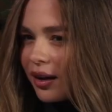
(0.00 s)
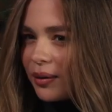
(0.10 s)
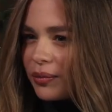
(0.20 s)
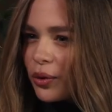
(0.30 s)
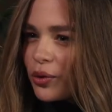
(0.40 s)

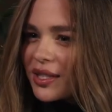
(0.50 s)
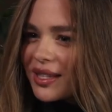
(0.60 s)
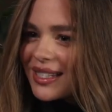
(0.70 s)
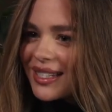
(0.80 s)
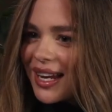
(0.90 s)
There
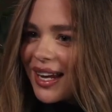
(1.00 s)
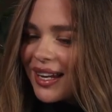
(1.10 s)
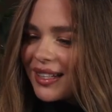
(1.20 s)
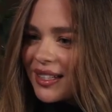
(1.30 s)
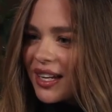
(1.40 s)
was the
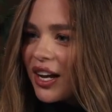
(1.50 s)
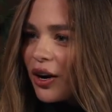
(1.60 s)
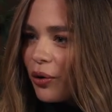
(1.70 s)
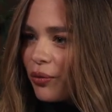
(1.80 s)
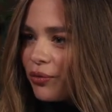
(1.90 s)
say, take
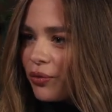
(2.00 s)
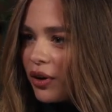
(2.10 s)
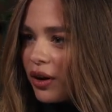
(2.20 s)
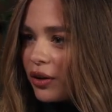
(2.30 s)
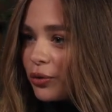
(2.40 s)
care of
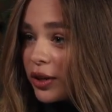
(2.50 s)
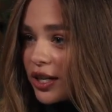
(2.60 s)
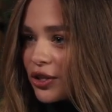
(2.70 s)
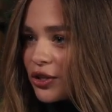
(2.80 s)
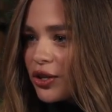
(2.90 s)
the
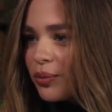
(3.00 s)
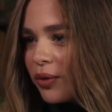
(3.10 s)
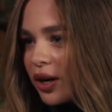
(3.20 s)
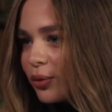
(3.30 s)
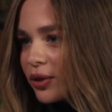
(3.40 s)

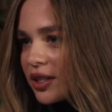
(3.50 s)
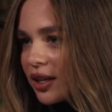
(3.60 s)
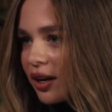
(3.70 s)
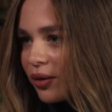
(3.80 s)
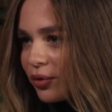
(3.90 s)
relationship, money will
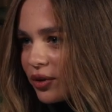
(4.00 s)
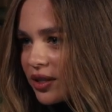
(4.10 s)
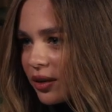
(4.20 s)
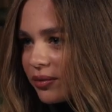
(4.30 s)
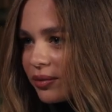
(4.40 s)
take care for
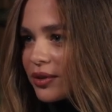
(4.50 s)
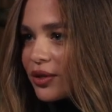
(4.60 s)
itself.